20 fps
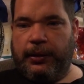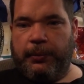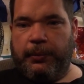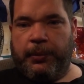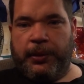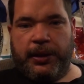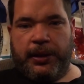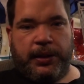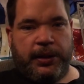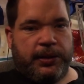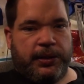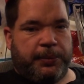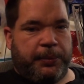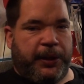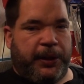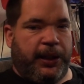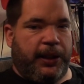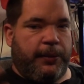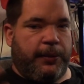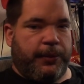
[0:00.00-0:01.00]
But it does
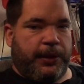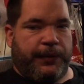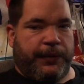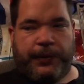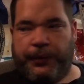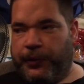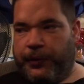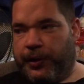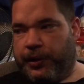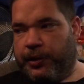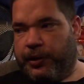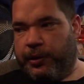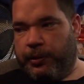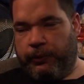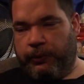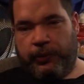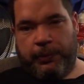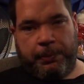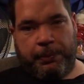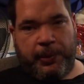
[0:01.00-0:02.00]
mean I'm going to have to find a
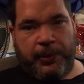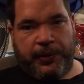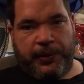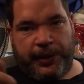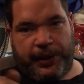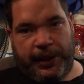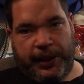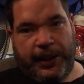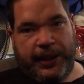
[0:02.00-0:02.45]
home for both of